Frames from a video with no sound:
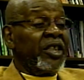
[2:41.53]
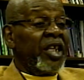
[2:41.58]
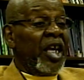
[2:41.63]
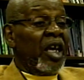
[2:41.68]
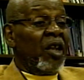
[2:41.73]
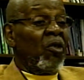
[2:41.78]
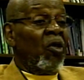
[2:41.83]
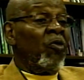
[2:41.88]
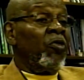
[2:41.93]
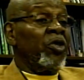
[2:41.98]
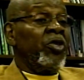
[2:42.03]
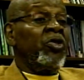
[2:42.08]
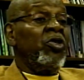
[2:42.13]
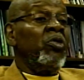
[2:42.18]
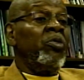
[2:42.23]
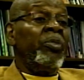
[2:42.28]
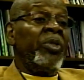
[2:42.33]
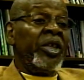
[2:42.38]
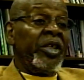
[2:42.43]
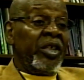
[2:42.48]
had over
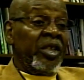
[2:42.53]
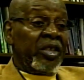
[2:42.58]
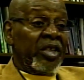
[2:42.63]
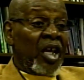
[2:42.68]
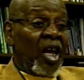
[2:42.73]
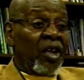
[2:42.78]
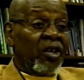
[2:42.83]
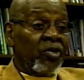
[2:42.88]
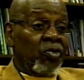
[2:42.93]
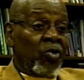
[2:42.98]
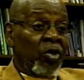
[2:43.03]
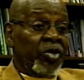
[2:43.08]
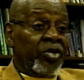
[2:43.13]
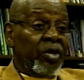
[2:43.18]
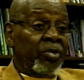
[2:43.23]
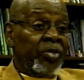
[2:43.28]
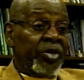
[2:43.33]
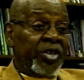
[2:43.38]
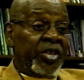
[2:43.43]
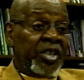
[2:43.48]
$2 million worth
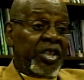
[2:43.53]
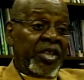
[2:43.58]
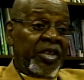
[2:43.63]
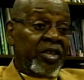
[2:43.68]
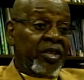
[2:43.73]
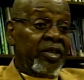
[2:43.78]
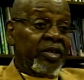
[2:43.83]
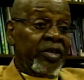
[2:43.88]
of machines